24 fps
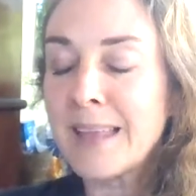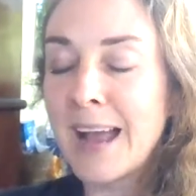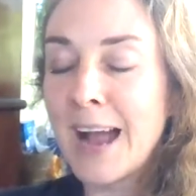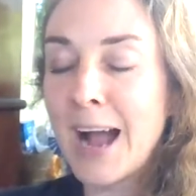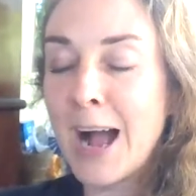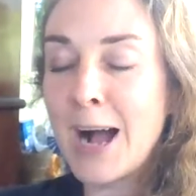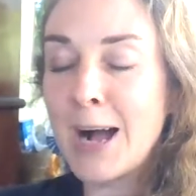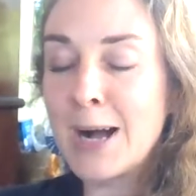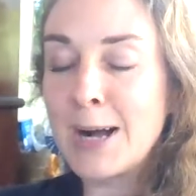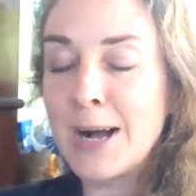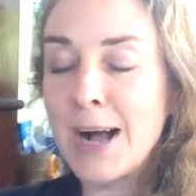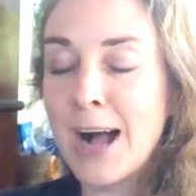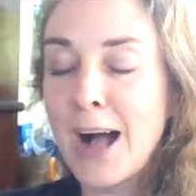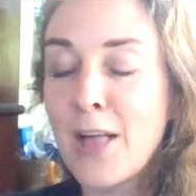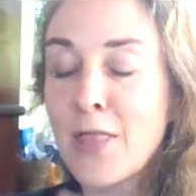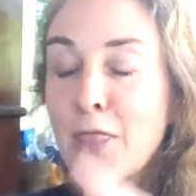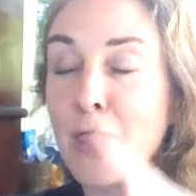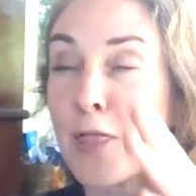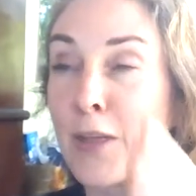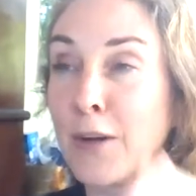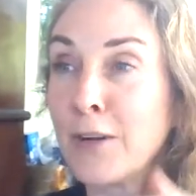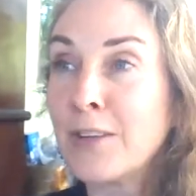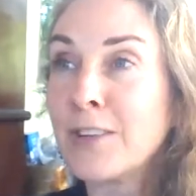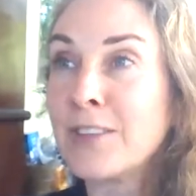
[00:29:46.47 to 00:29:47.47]
on
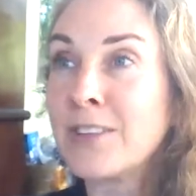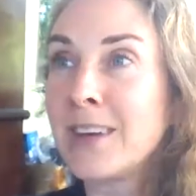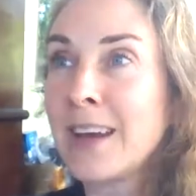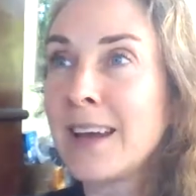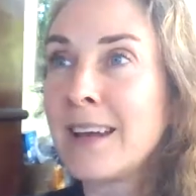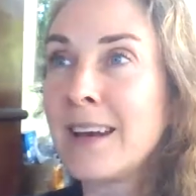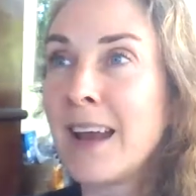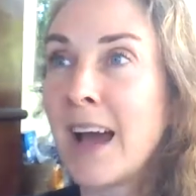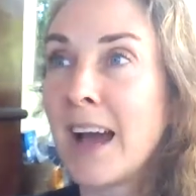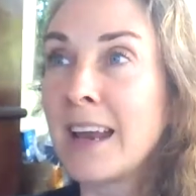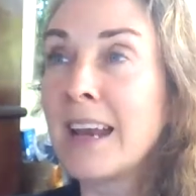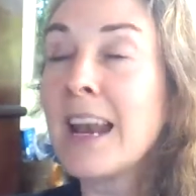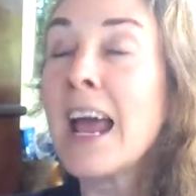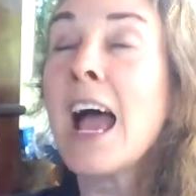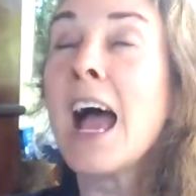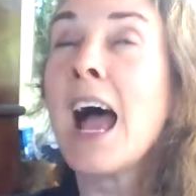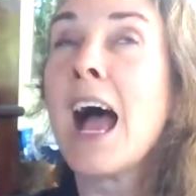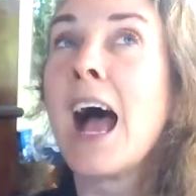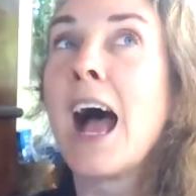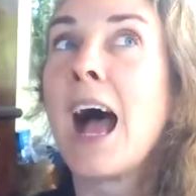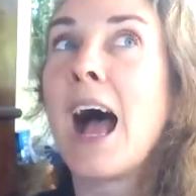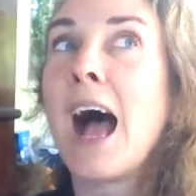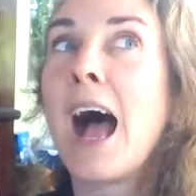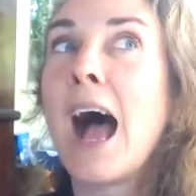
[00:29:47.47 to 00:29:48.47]
Thursday night,
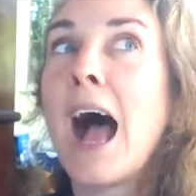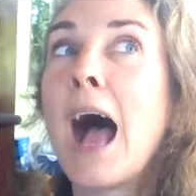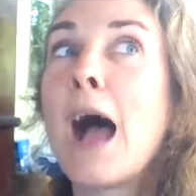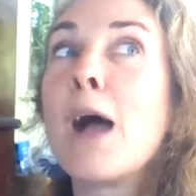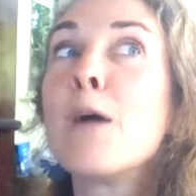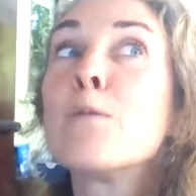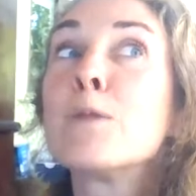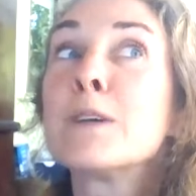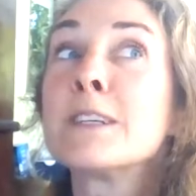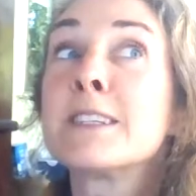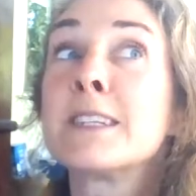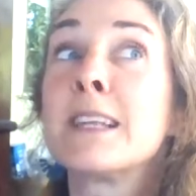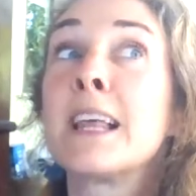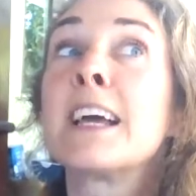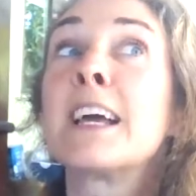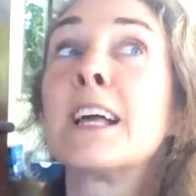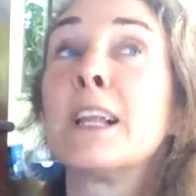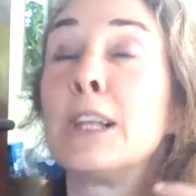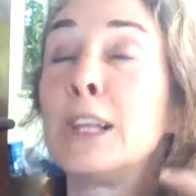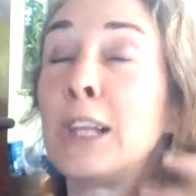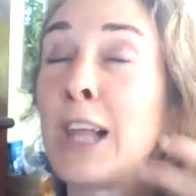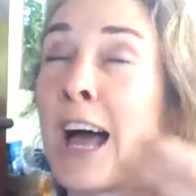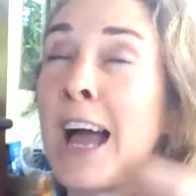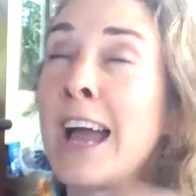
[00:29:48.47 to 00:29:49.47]
I was like
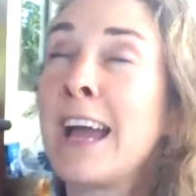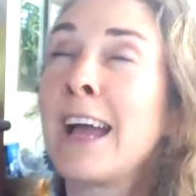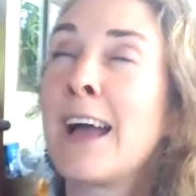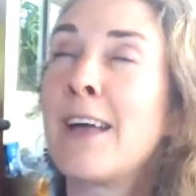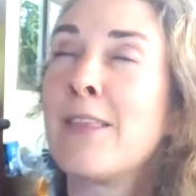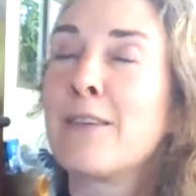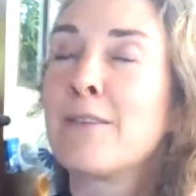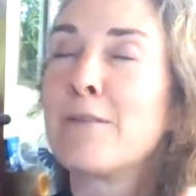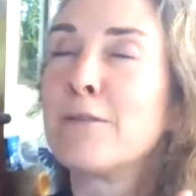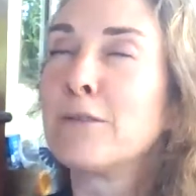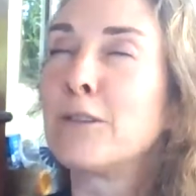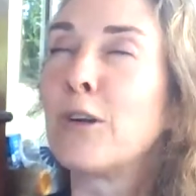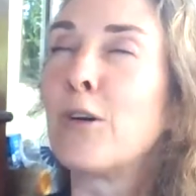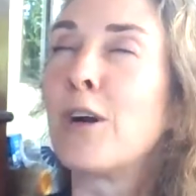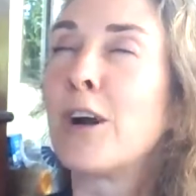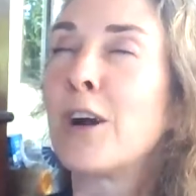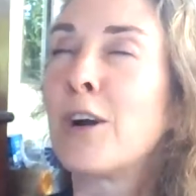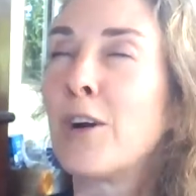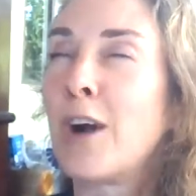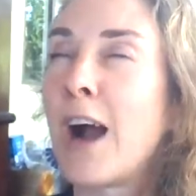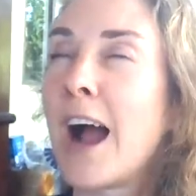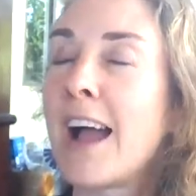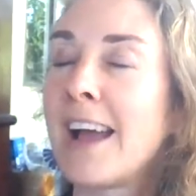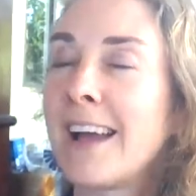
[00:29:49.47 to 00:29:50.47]
lying on the floor
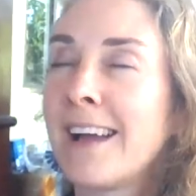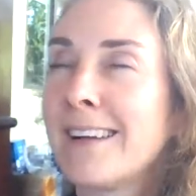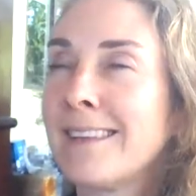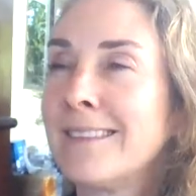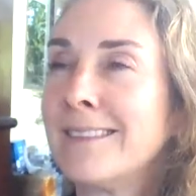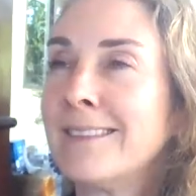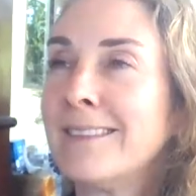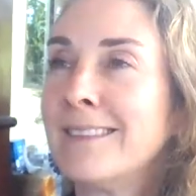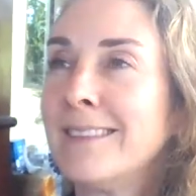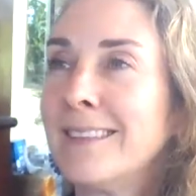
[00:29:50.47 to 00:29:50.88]
crying